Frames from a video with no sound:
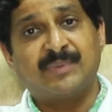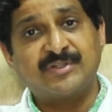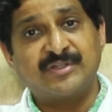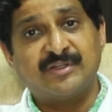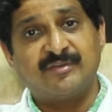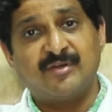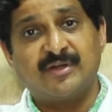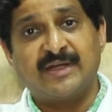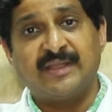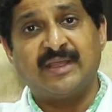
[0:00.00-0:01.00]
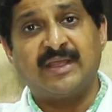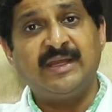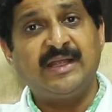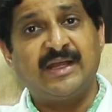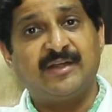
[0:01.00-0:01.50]
patient is not getting
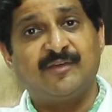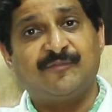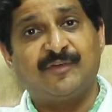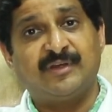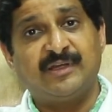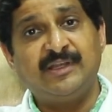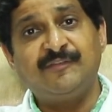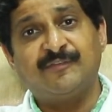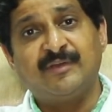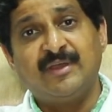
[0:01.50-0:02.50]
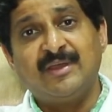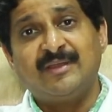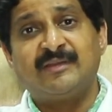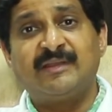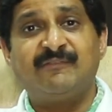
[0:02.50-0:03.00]
any kind of a relief,
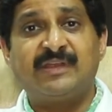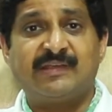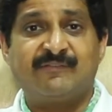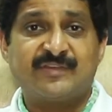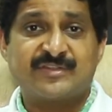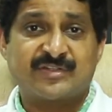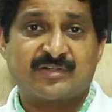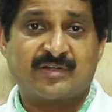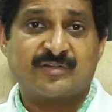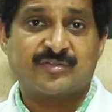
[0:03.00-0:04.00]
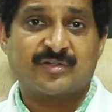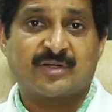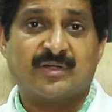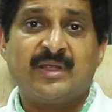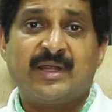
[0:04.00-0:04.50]
then we give a steroid shot.